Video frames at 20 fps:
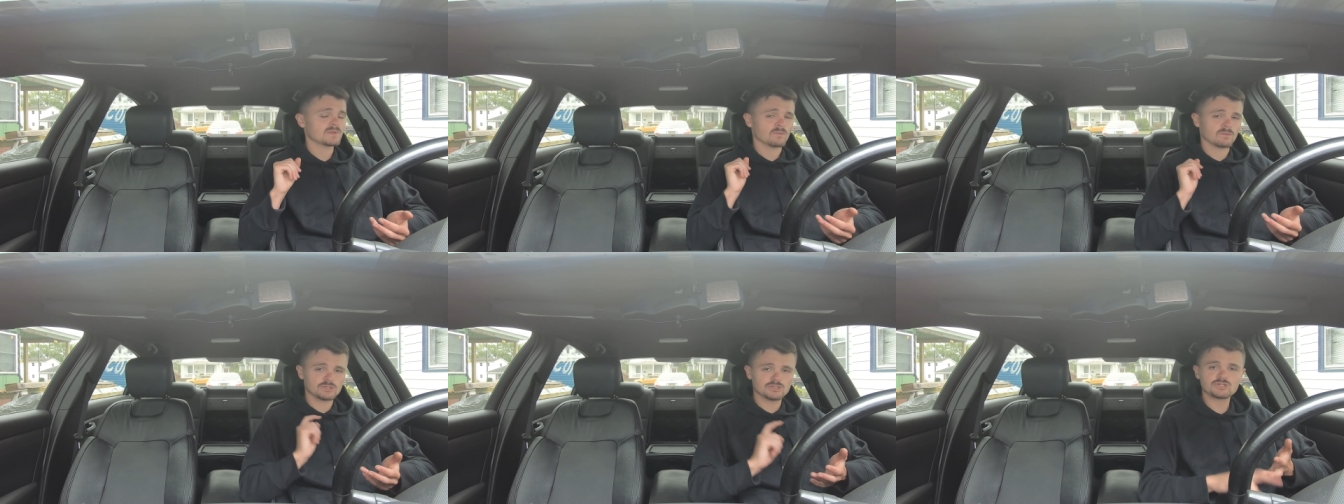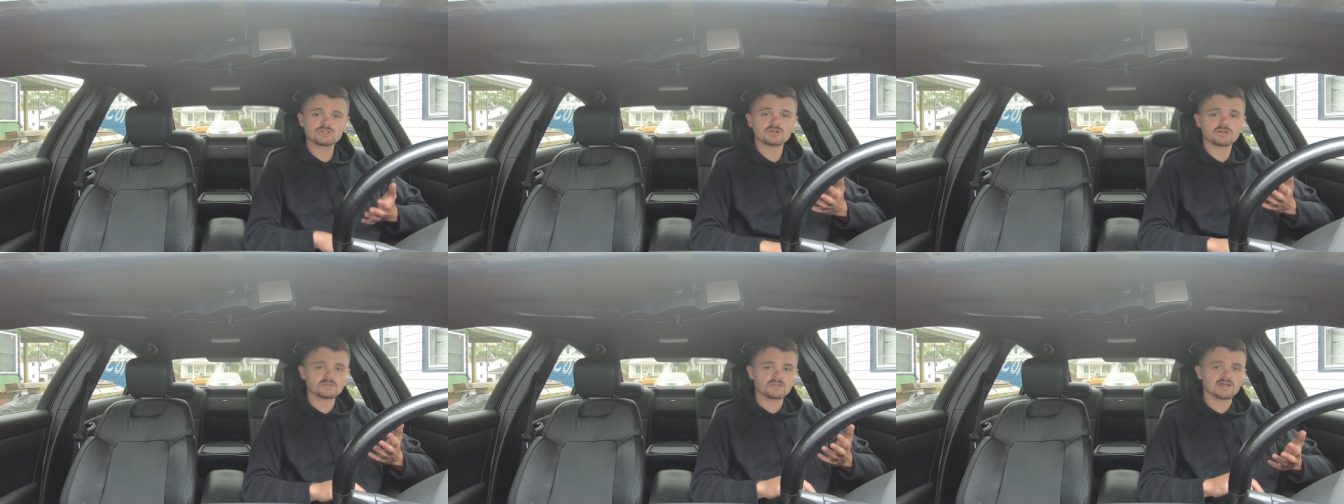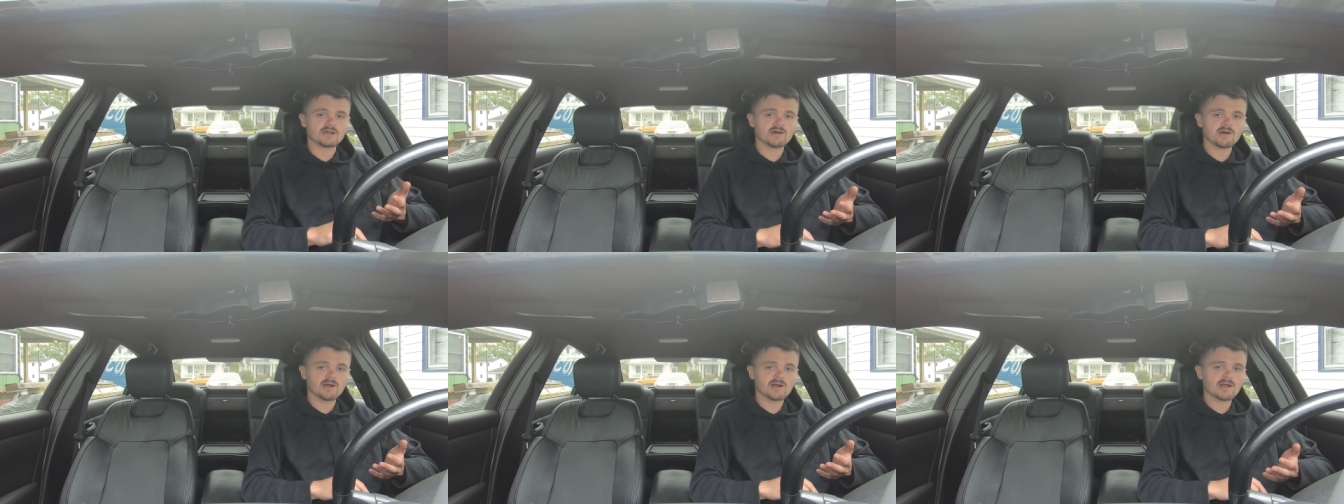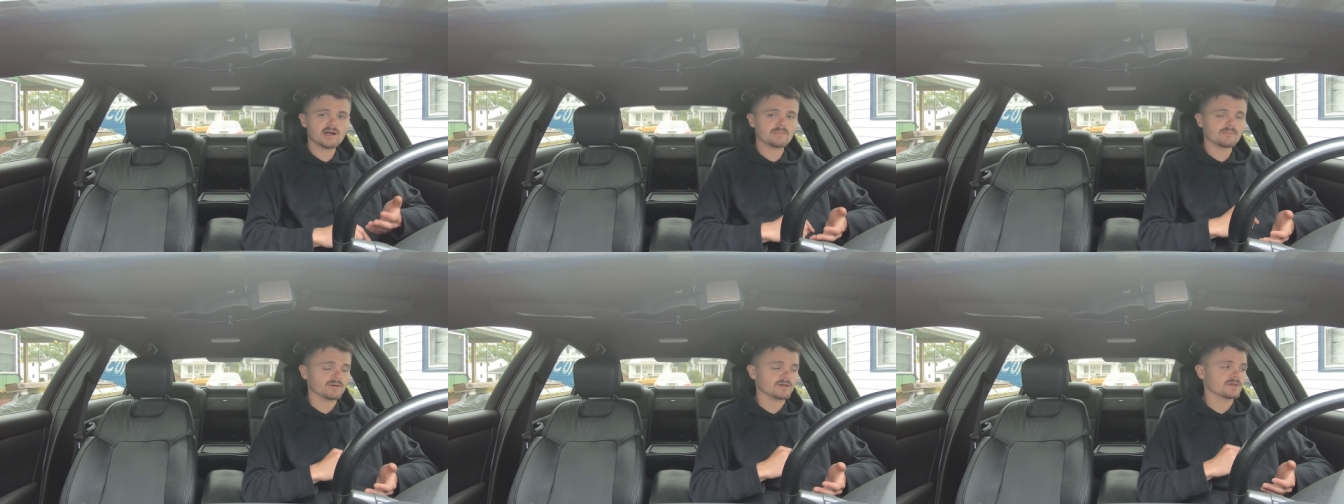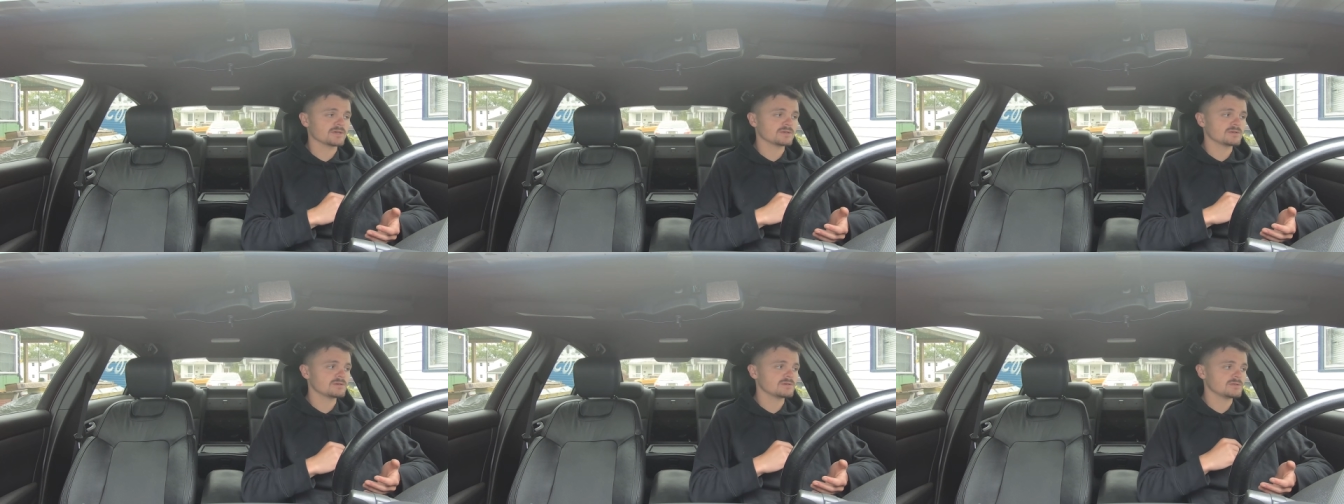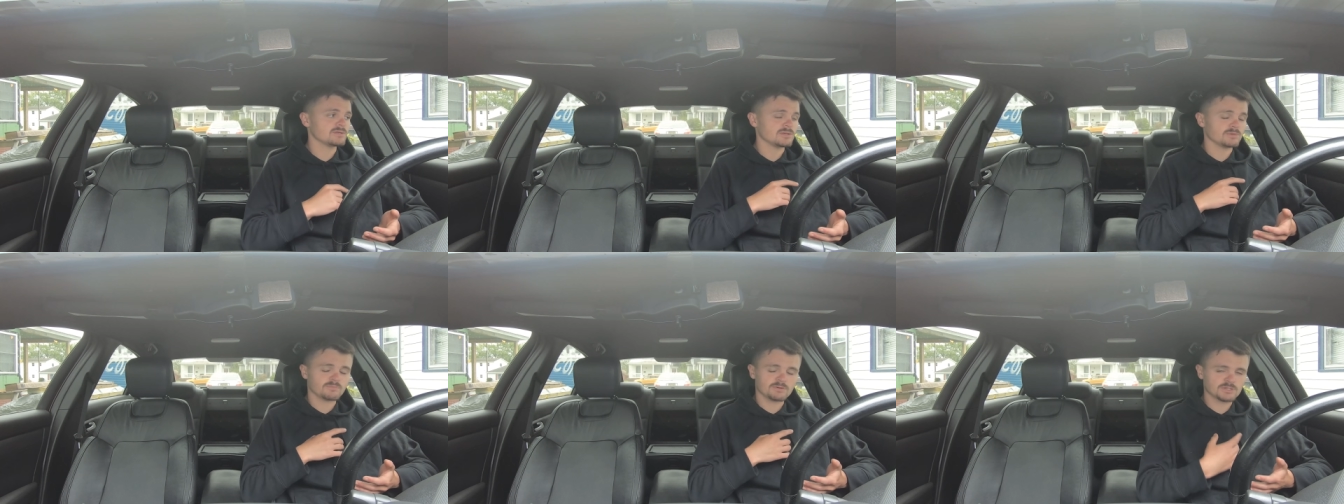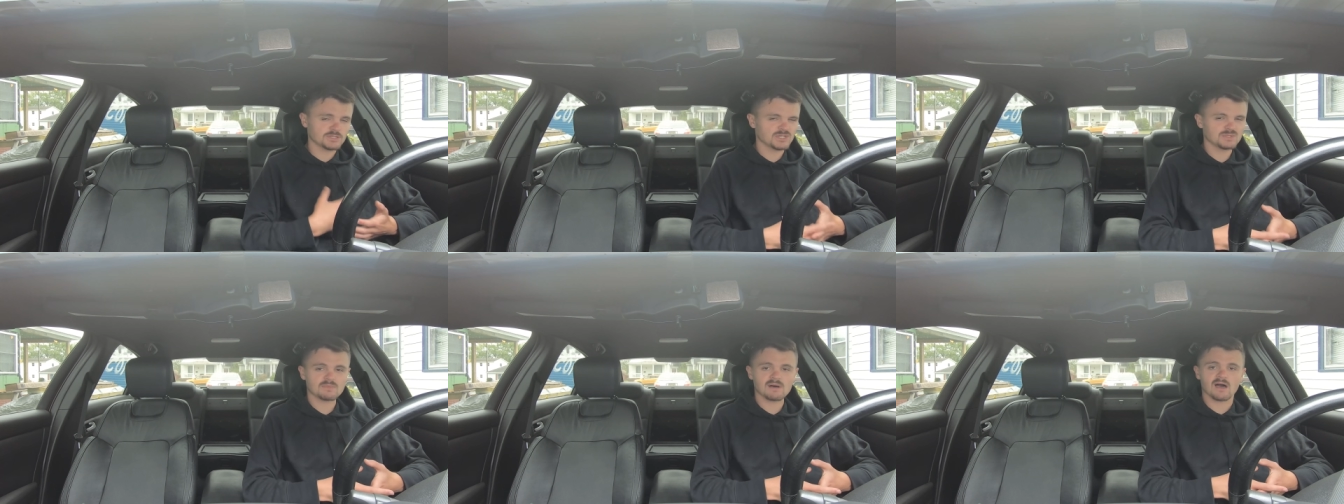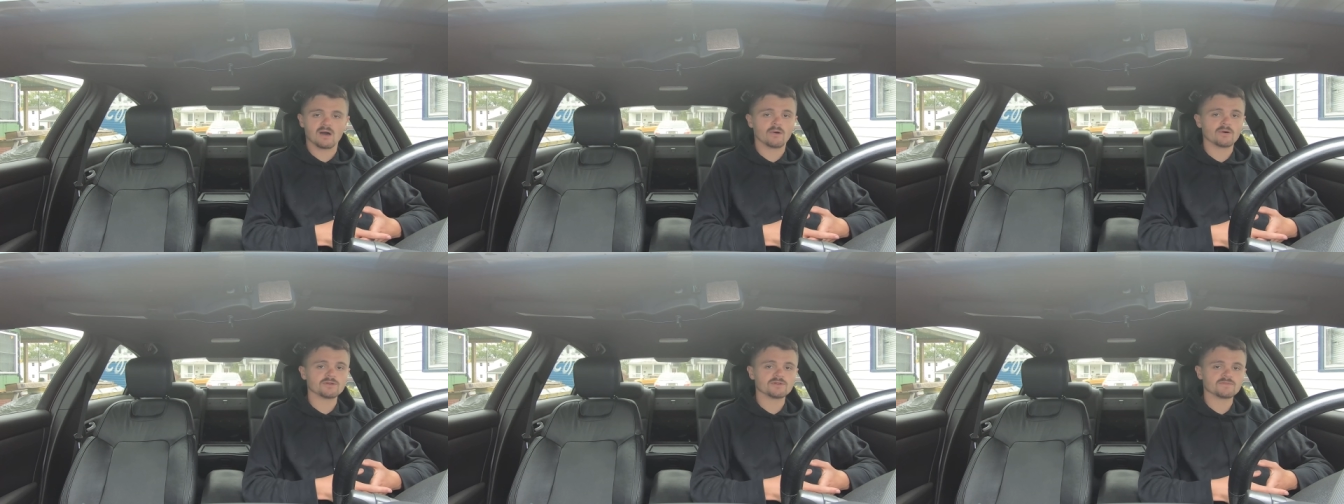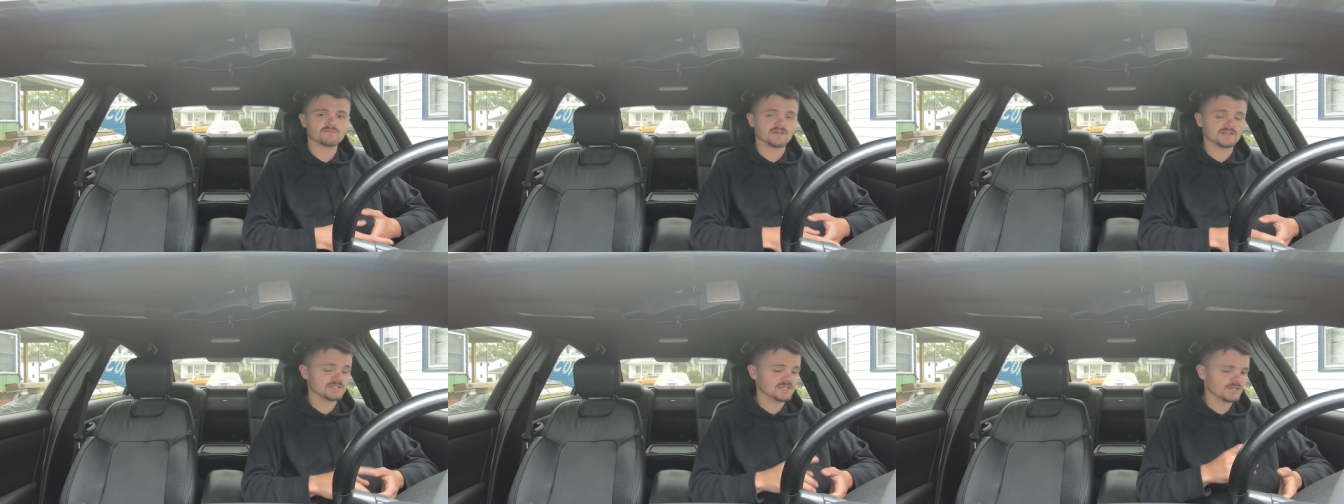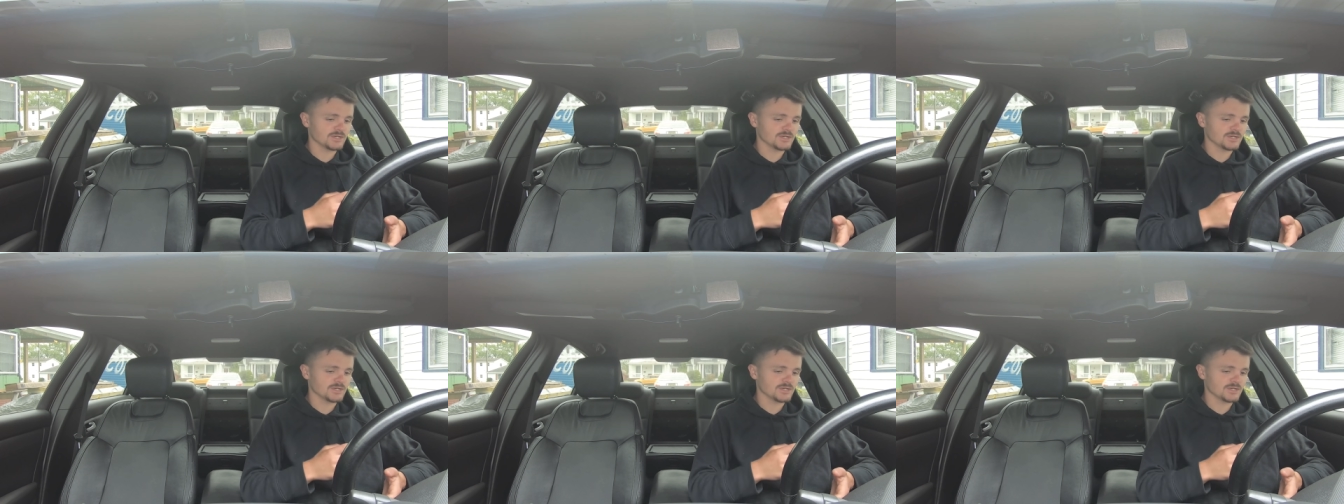Once you start that car up, like, it puts a smile on your face.